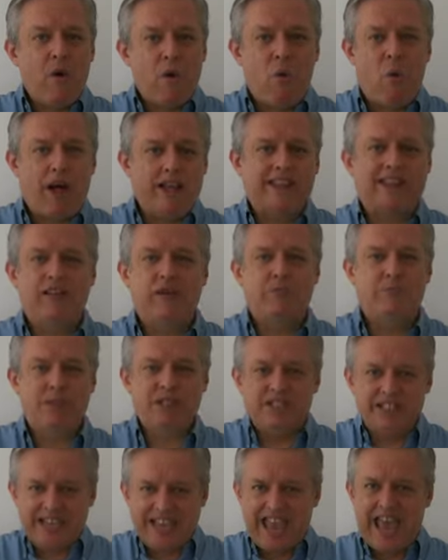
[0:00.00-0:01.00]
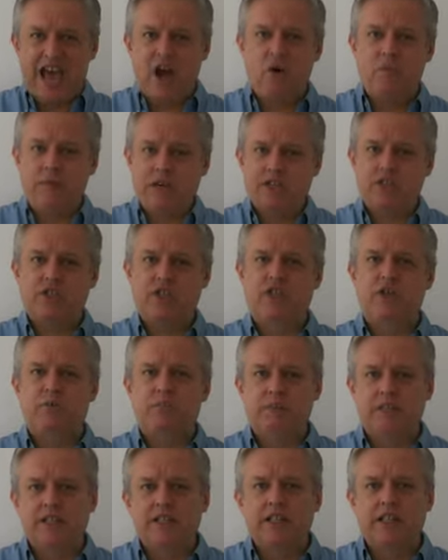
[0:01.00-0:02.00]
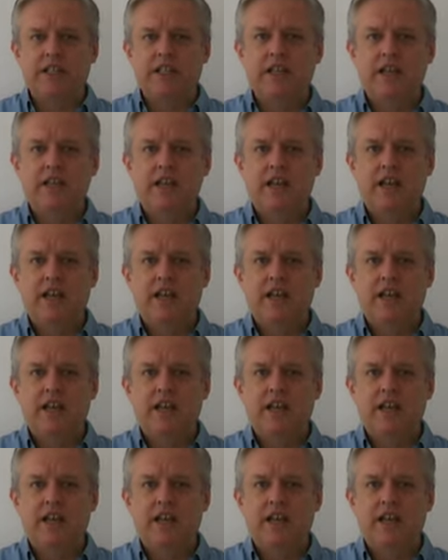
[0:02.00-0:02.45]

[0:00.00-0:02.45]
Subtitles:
what they're building, how much they're building,